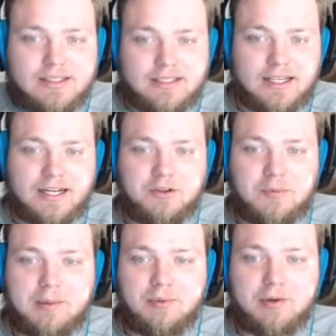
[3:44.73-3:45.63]
gotta go with
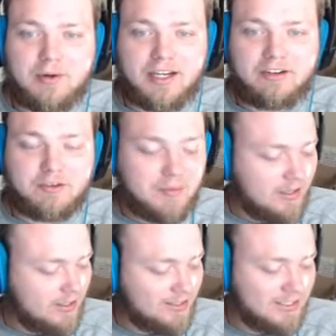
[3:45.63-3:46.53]
my boy Mark Ingram. I
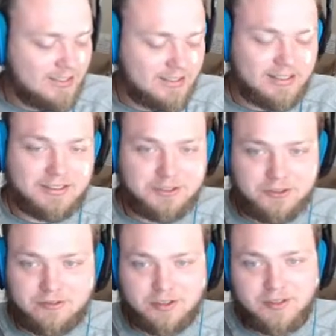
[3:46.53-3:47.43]
think he's
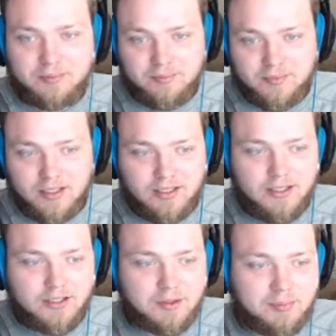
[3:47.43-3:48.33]
due for
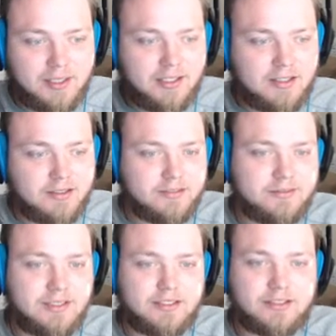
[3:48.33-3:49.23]
another big year
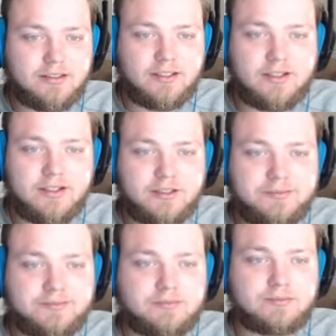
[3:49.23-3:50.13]
in his career,
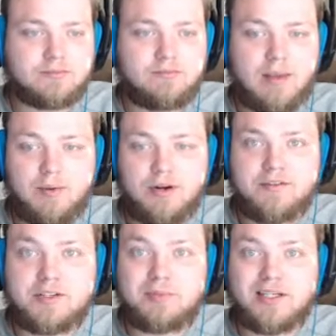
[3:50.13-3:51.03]
so maybe one
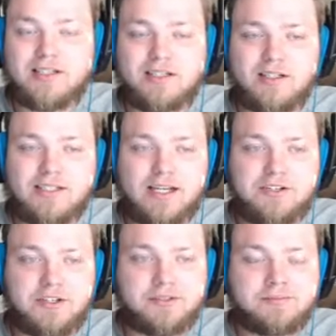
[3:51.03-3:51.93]
of his biggest years
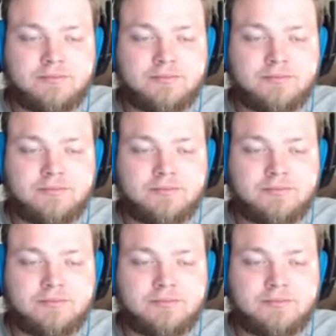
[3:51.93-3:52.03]
actually.